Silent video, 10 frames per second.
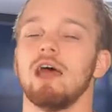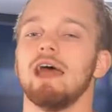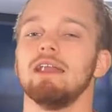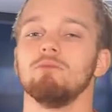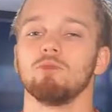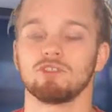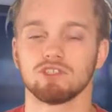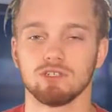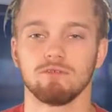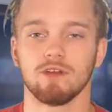And with
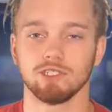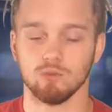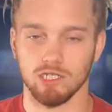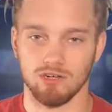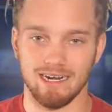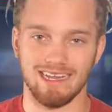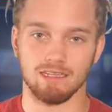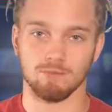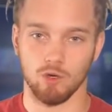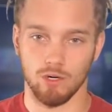street fights, you want to try to
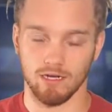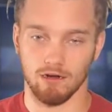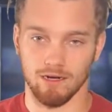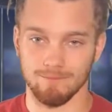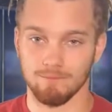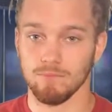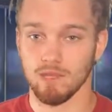end them quick, all right?